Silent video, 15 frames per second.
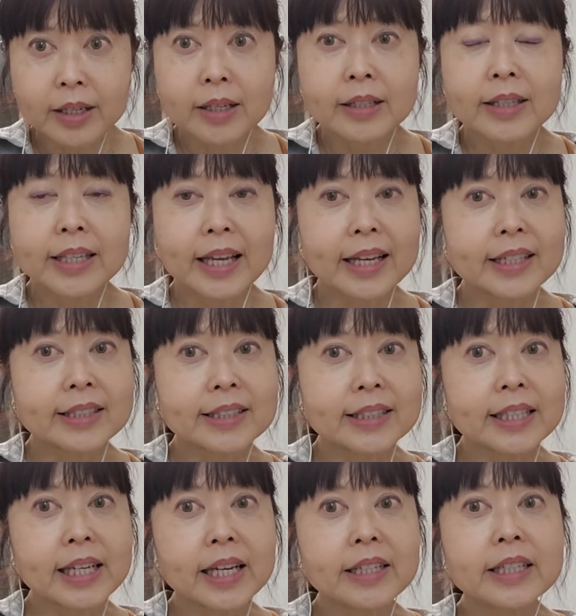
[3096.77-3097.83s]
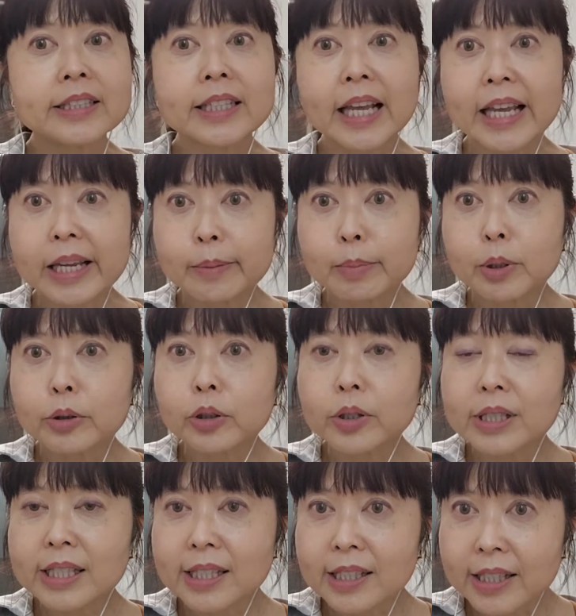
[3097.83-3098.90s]
the SCN is able
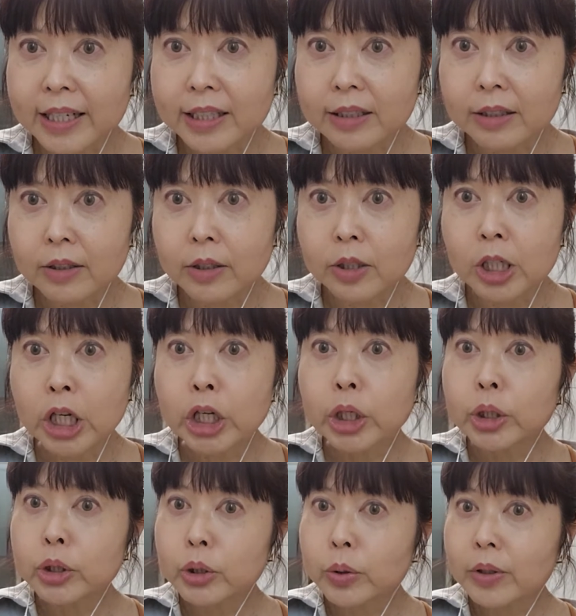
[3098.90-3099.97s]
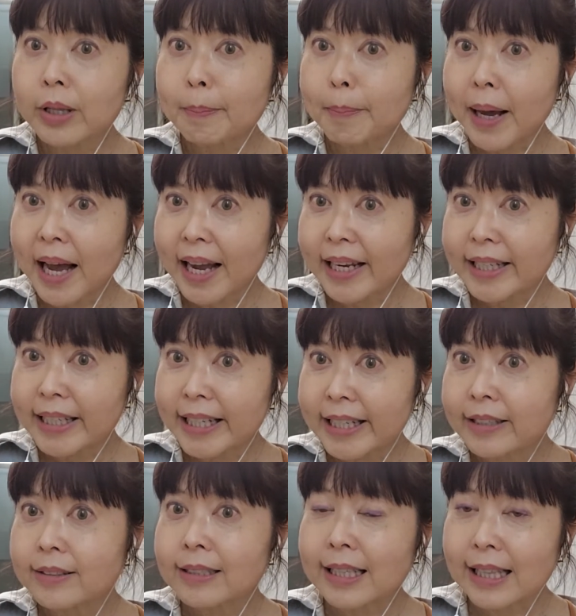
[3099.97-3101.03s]
to signal to the
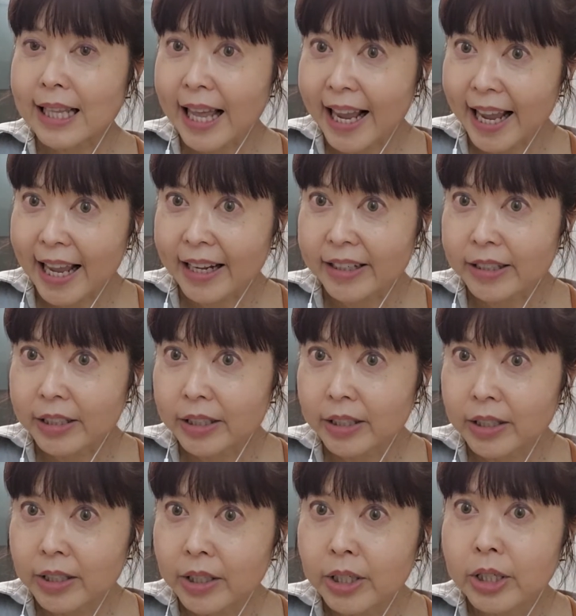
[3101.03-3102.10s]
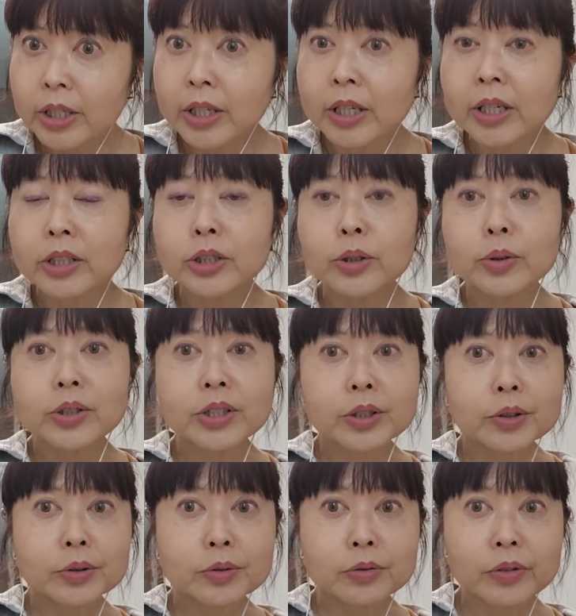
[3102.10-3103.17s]
pineal gland to
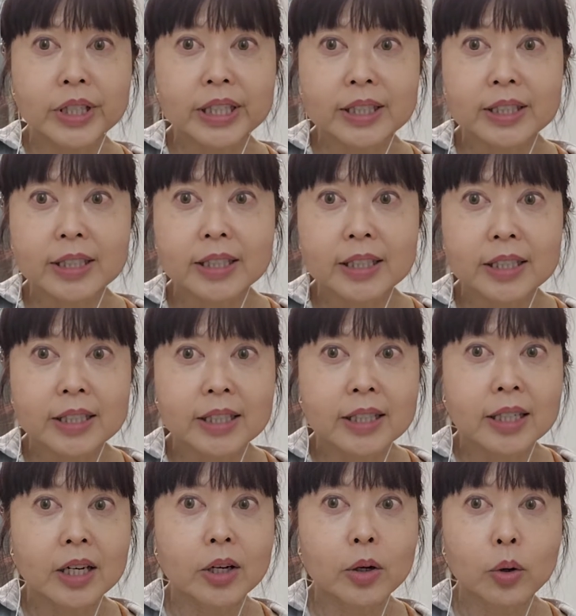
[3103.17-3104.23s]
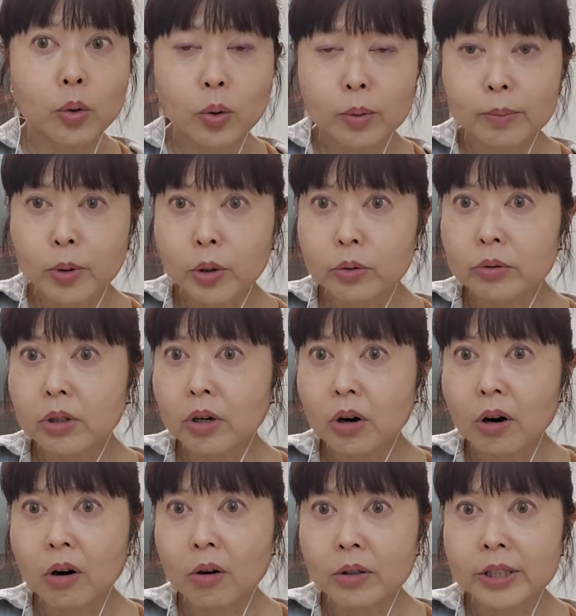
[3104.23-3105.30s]
secrete a hormone
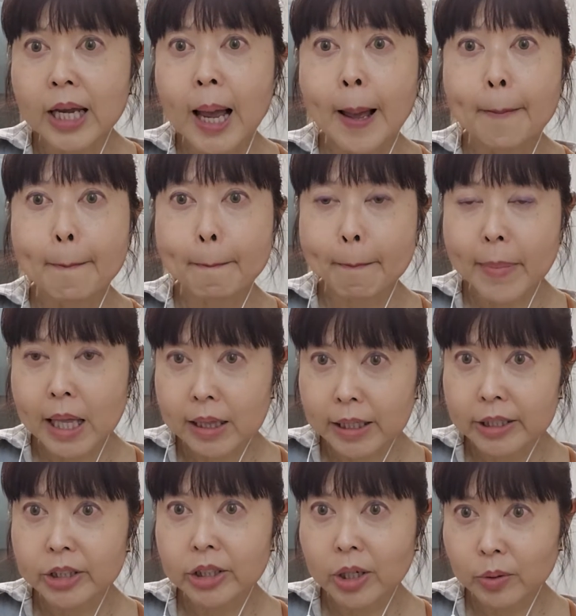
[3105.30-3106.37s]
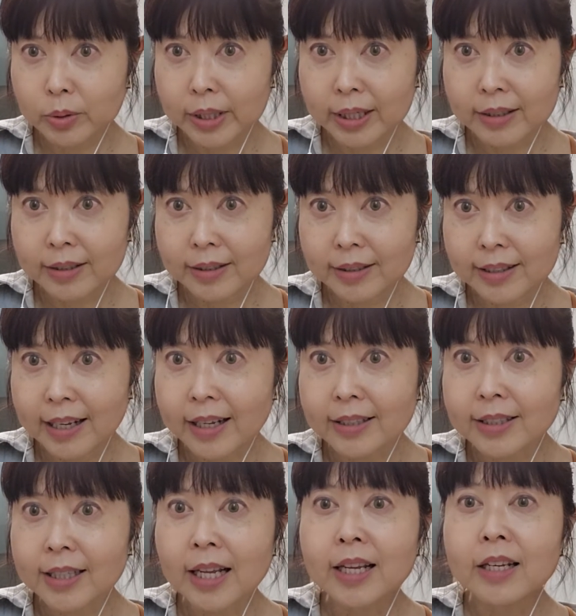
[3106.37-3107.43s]
called melatonin.
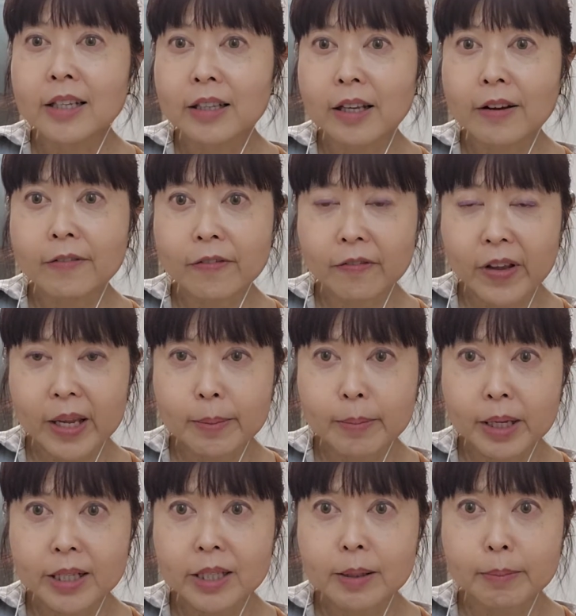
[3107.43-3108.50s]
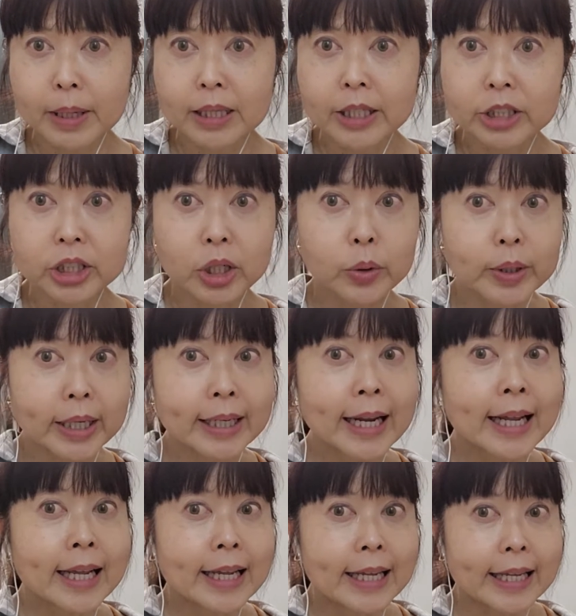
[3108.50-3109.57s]
Yes, the famous melatonin,
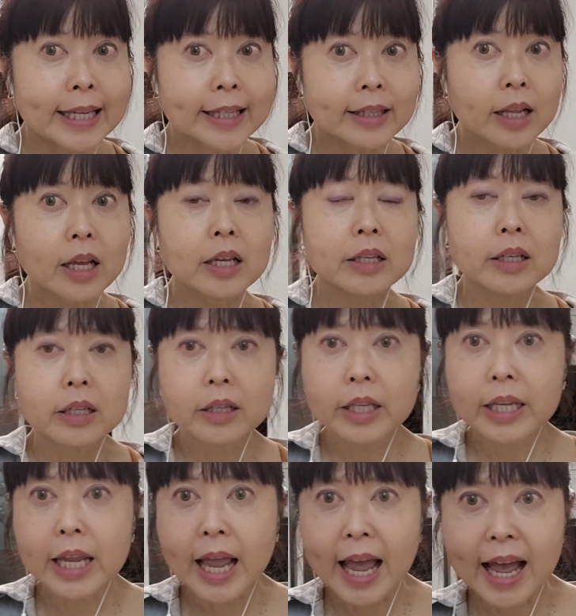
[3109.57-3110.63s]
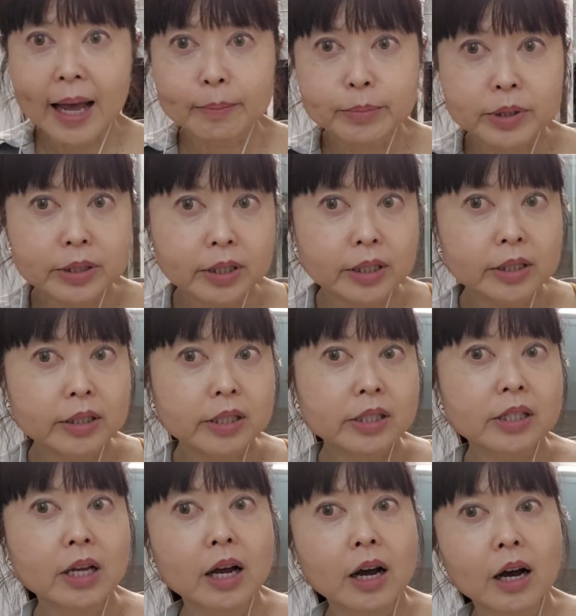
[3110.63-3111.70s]
in the
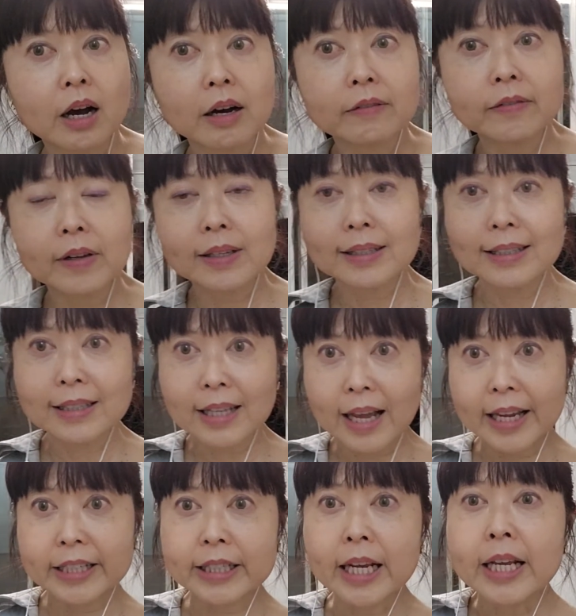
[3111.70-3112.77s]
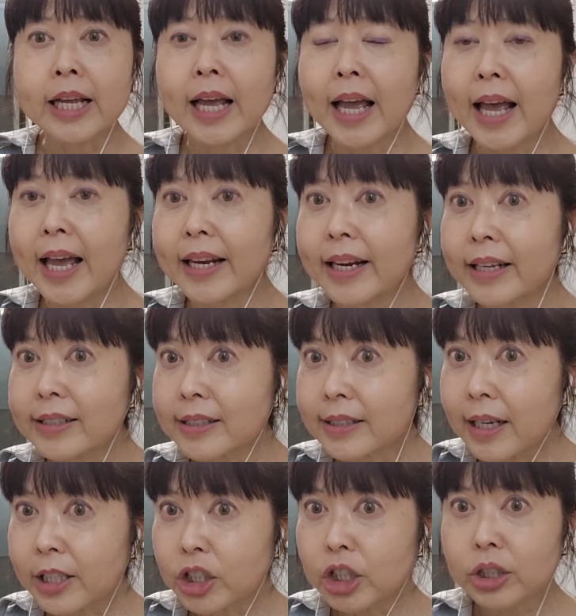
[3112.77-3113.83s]
absence of light. And as
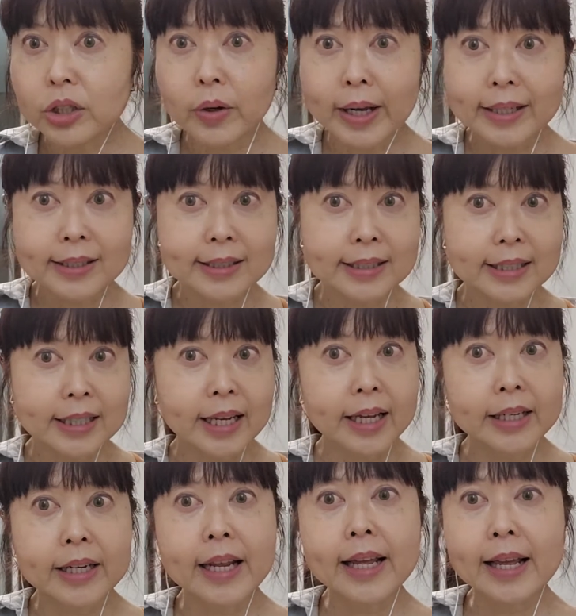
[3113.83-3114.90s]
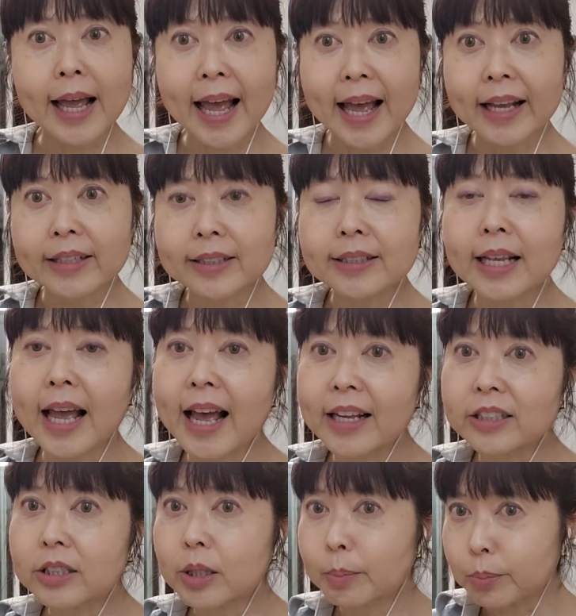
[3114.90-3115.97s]
such, your SCN acts
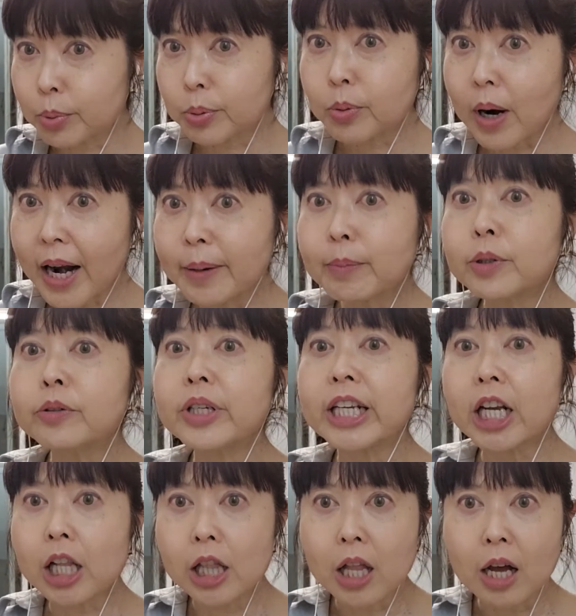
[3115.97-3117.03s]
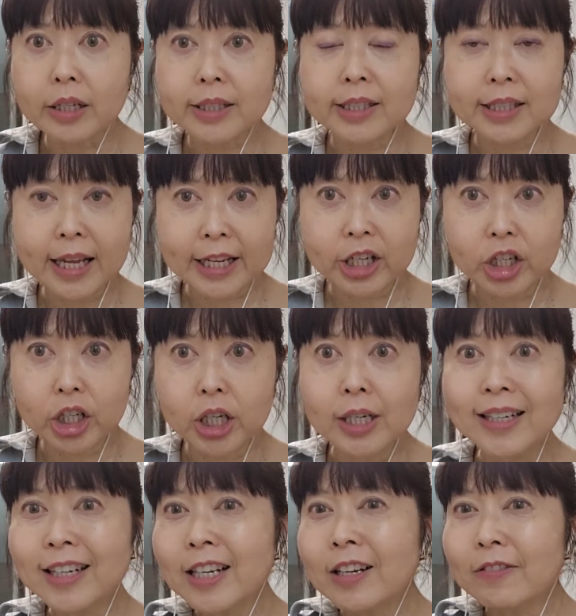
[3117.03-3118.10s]
as the primary clock setter
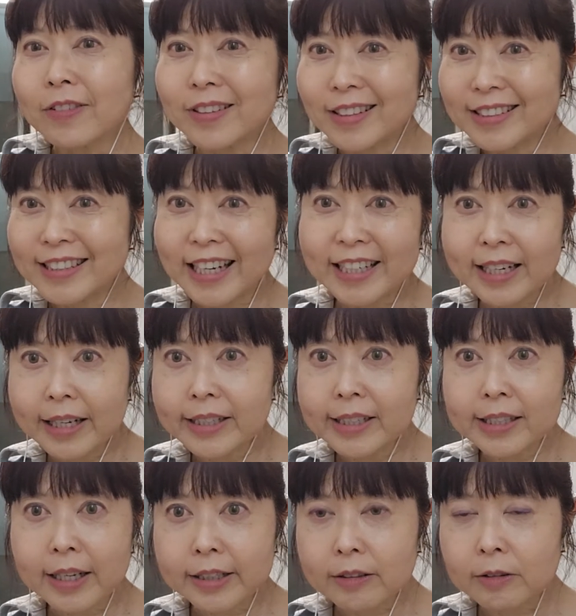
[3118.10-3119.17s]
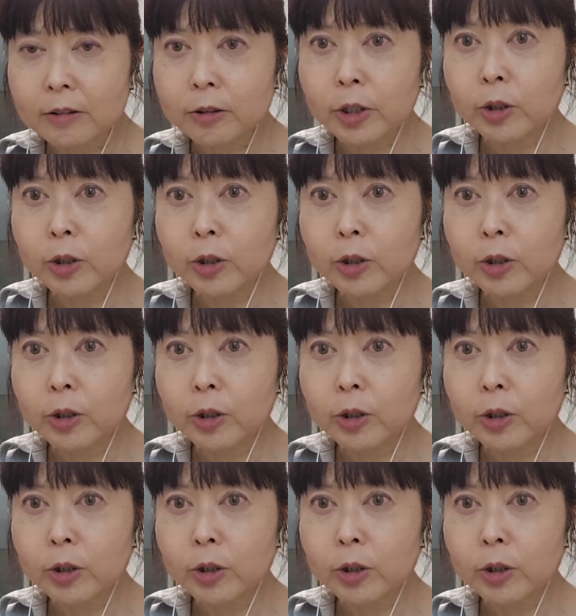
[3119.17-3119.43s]
for the day-night cycle, your